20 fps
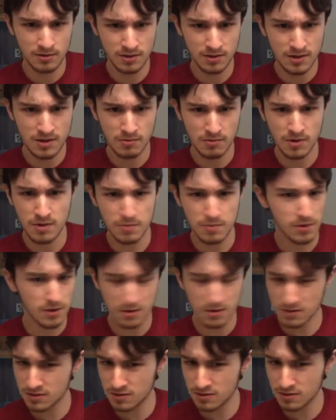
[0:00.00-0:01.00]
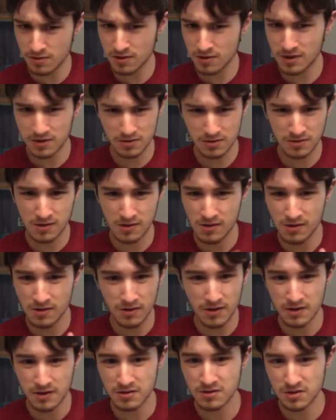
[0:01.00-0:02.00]
Sad, right? But it can still connect to the
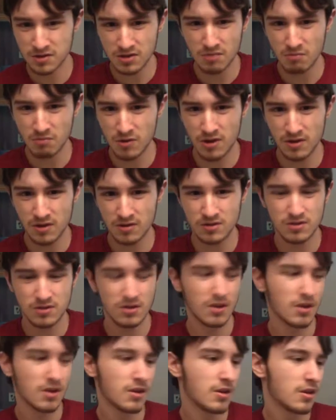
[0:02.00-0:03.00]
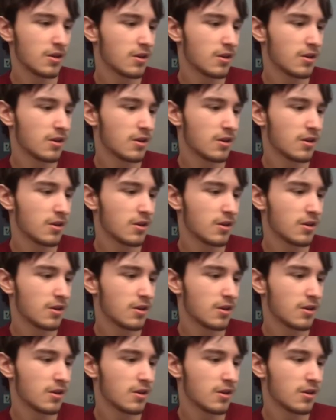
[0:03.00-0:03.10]
internet in some ways.